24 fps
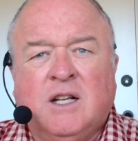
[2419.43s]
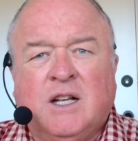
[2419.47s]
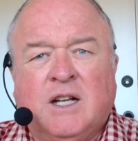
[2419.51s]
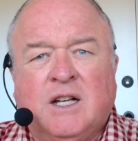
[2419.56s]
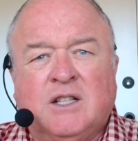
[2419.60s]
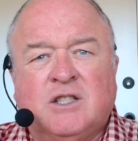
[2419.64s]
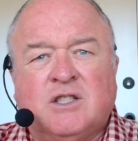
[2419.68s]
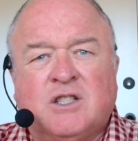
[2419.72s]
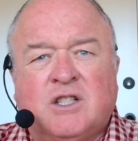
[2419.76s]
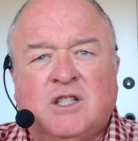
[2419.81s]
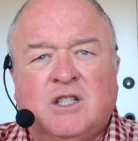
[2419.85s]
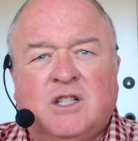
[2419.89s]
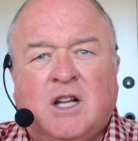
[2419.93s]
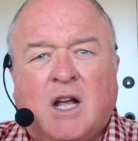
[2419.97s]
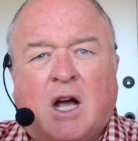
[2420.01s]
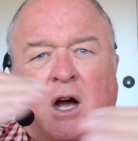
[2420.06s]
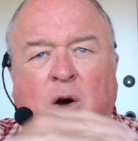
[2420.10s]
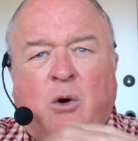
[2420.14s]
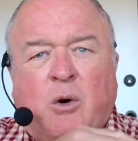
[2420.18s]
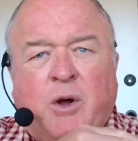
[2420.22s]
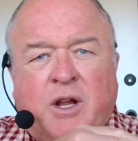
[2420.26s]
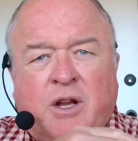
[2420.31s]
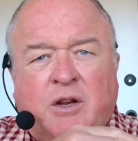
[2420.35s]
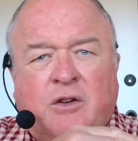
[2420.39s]
it's
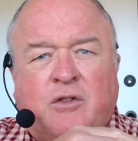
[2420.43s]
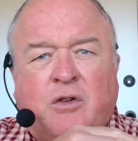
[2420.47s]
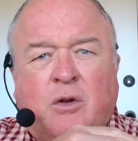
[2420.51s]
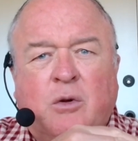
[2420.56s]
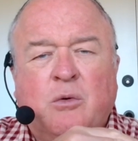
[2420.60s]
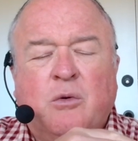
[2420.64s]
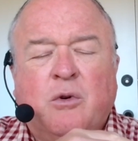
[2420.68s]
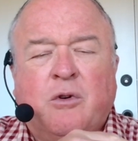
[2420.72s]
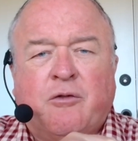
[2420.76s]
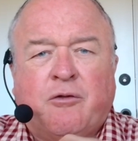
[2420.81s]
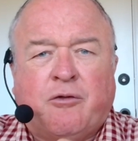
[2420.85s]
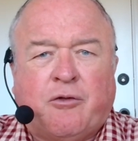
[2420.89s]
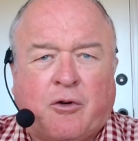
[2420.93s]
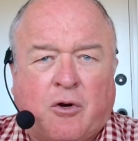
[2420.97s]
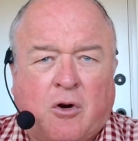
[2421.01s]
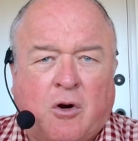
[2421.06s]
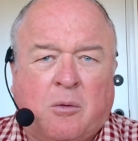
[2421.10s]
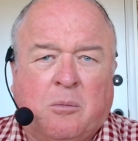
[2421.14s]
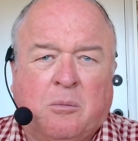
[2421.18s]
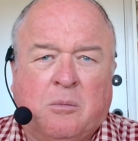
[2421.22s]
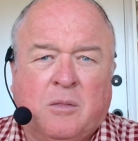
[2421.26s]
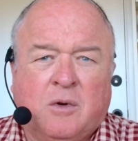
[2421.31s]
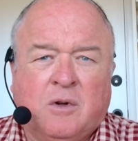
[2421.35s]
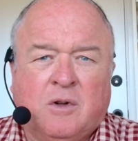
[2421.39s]
going to and
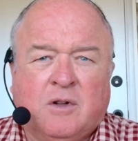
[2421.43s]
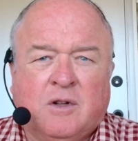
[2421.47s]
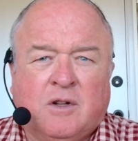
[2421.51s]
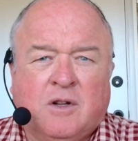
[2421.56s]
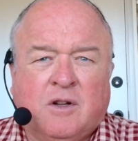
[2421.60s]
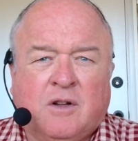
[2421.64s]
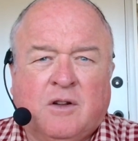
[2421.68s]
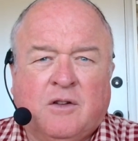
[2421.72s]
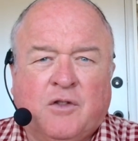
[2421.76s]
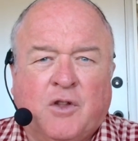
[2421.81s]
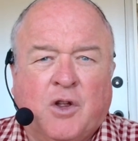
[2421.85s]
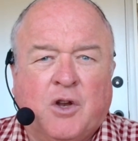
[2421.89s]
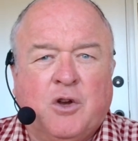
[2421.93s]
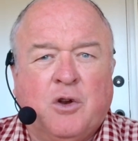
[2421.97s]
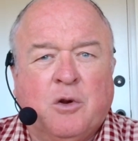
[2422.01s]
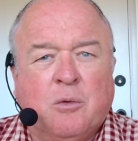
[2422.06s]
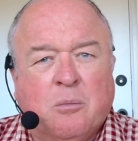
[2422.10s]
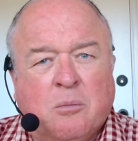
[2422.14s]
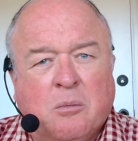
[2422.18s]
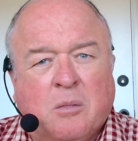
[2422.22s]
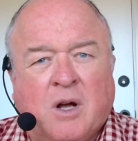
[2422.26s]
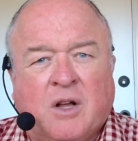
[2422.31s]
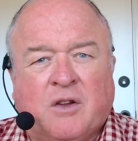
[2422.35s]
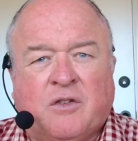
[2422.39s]
from that you
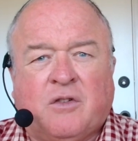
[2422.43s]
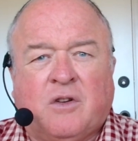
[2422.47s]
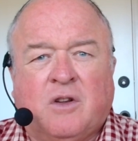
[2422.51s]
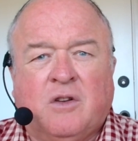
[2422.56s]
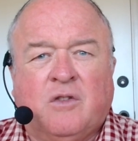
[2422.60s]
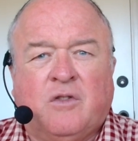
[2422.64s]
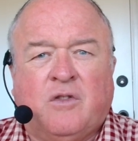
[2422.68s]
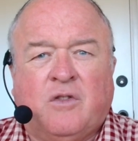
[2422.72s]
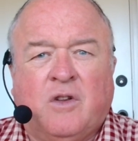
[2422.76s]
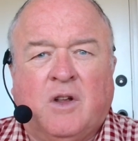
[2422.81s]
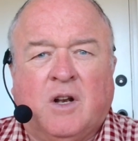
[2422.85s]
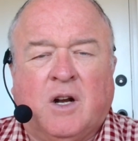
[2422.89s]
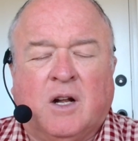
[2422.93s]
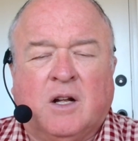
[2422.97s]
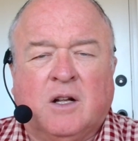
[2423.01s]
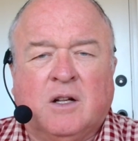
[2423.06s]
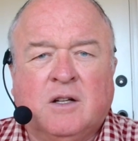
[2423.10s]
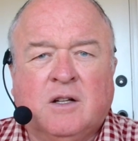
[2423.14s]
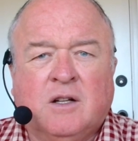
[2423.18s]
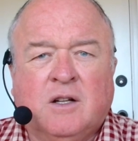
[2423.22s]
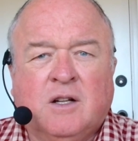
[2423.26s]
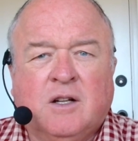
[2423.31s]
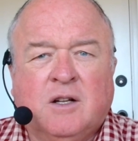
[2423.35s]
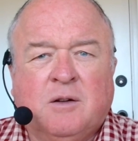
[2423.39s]
must consider,
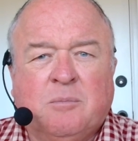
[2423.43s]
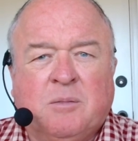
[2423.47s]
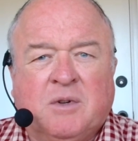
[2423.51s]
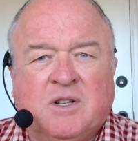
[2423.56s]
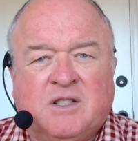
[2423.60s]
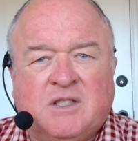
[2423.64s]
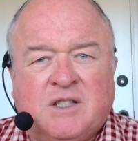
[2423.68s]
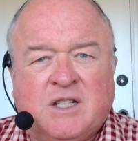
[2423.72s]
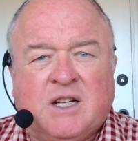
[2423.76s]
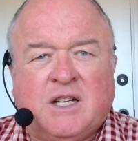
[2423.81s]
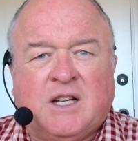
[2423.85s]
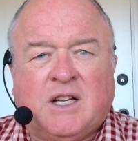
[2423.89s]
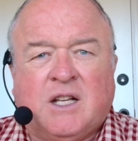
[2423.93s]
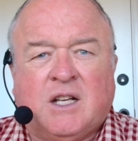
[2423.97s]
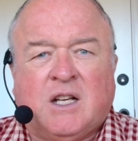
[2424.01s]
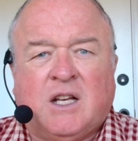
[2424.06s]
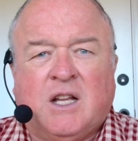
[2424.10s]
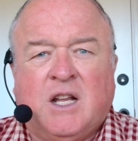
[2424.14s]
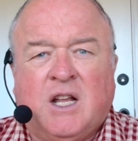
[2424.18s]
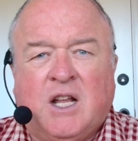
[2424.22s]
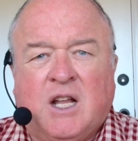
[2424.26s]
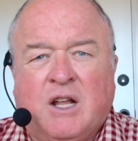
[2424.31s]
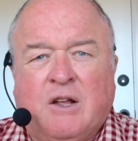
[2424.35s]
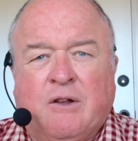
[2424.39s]

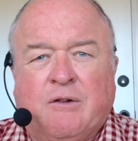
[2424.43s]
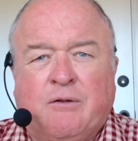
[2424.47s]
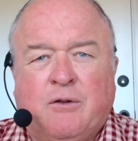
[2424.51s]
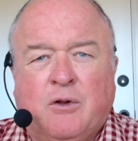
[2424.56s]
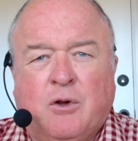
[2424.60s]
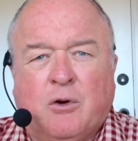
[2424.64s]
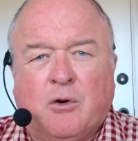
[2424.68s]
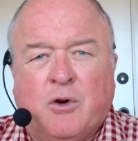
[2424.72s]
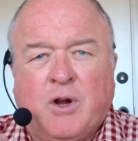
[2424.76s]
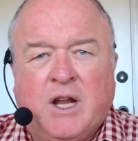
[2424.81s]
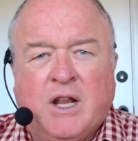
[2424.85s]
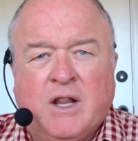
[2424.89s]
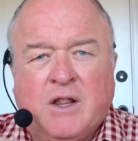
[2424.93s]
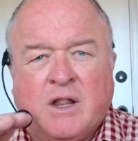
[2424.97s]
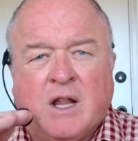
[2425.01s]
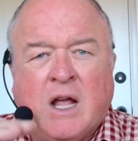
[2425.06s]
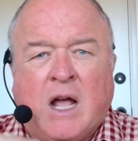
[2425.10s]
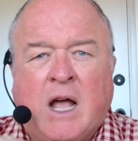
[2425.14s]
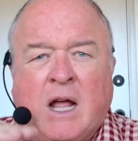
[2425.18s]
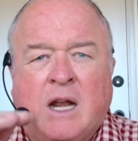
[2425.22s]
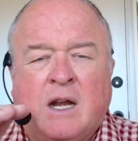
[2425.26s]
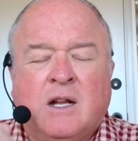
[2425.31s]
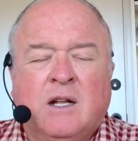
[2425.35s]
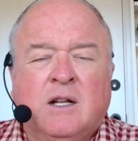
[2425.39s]
particularly if you're in
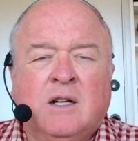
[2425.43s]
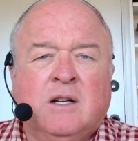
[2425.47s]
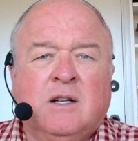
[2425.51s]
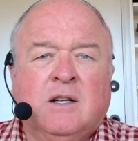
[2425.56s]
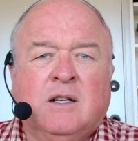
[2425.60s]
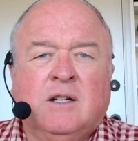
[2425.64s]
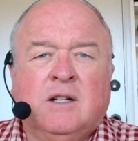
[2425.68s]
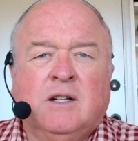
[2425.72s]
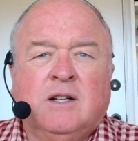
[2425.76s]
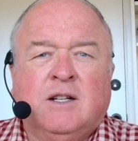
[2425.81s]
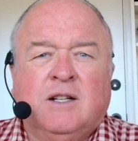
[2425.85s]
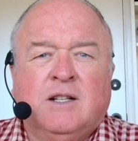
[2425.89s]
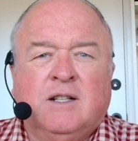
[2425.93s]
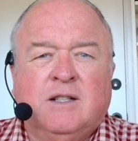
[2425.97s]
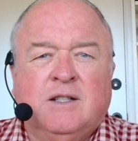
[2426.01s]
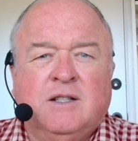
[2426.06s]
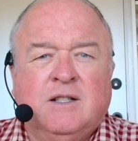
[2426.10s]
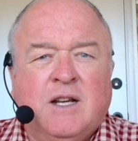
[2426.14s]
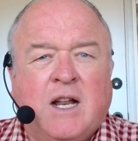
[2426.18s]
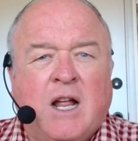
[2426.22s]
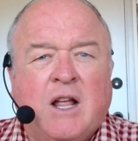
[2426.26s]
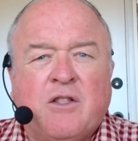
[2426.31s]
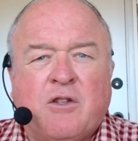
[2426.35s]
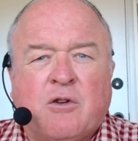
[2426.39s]
that
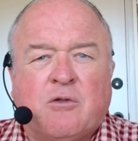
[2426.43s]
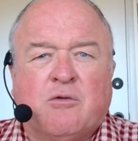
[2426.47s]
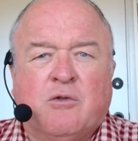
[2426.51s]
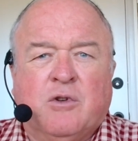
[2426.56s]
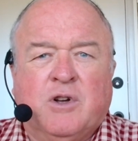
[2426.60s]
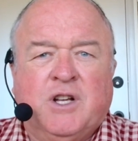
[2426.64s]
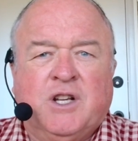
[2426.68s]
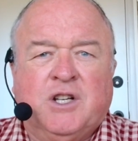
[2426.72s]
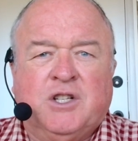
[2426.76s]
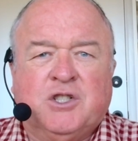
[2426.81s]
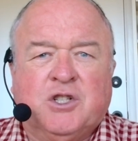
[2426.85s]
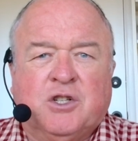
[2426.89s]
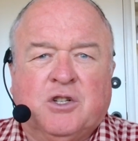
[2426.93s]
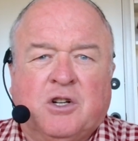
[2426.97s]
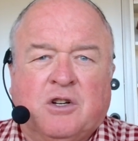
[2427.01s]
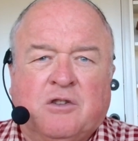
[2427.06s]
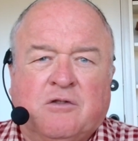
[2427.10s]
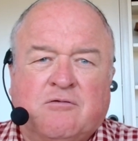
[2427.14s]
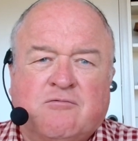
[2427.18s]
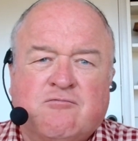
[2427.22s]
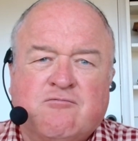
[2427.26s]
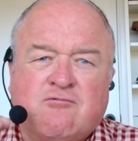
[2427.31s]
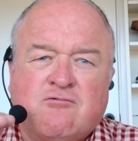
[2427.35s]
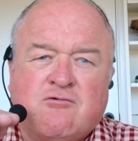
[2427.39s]
nether region
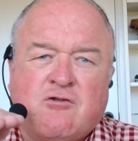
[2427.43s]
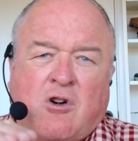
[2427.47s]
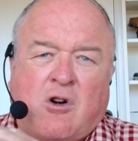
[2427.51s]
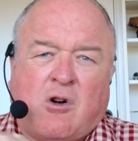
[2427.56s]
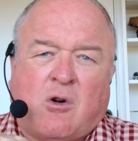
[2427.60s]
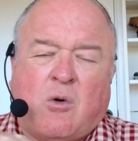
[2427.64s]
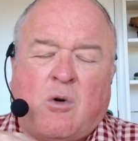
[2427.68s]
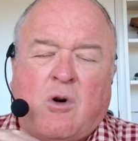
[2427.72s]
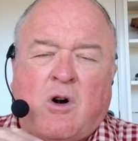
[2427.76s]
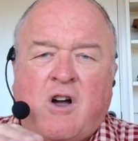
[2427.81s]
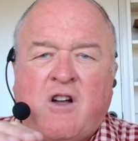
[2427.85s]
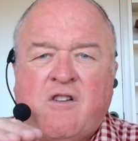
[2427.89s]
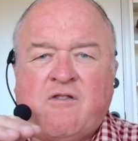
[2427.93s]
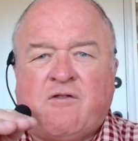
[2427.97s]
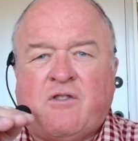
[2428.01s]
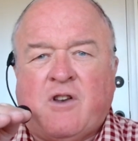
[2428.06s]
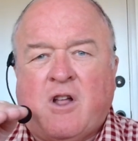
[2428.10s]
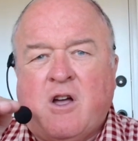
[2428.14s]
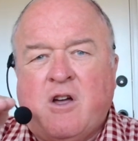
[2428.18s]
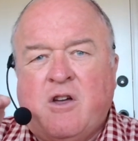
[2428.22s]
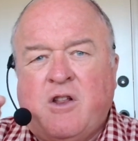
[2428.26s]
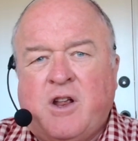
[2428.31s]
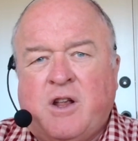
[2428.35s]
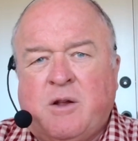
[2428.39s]
of not quite
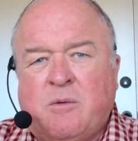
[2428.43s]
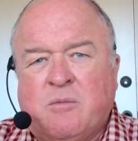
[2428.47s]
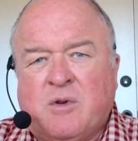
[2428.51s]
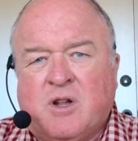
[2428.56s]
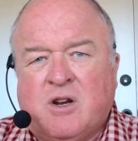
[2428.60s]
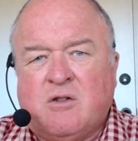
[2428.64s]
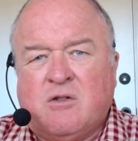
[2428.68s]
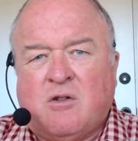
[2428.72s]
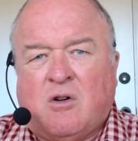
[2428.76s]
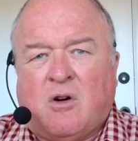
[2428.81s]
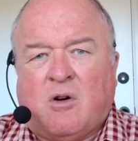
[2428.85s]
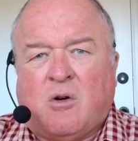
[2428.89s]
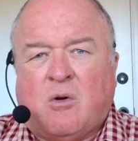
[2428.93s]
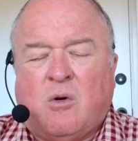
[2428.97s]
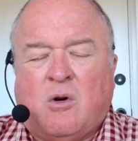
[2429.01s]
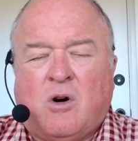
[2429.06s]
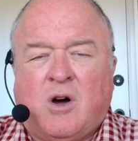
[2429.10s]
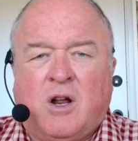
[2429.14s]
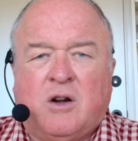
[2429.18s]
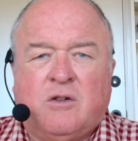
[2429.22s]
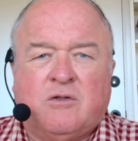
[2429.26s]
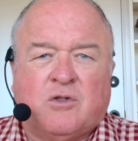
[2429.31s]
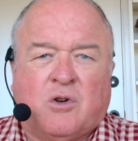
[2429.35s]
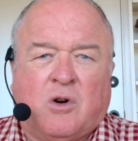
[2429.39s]
floating but not
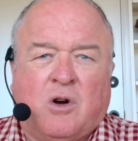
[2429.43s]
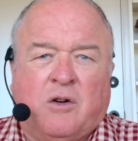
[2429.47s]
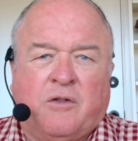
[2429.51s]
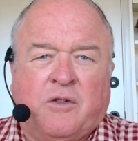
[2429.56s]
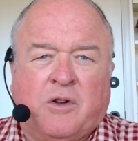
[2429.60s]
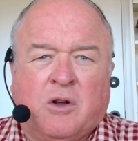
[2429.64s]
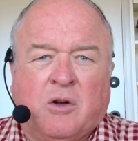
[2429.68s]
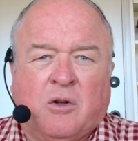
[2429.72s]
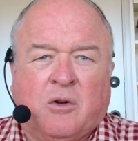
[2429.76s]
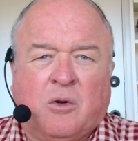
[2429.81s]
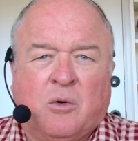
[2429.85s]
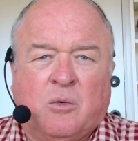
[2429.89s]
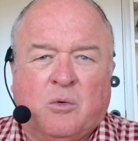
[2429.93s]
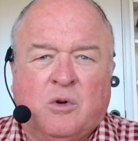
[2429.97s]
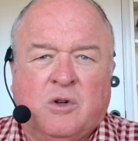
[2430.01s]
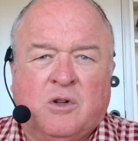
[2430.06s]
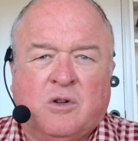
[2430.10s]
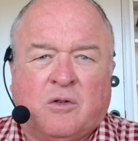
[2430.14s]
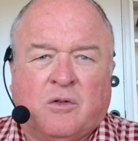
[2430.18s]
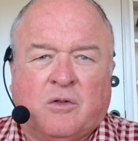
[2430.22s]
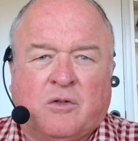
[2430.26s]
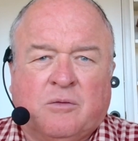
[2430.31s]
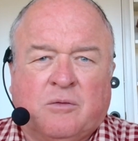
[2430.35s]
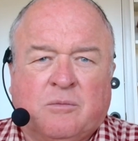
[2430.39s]
quite driving on the
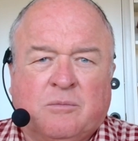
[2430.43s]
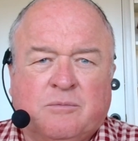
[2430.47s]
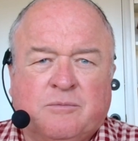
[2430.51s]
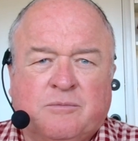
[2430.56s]
wheels.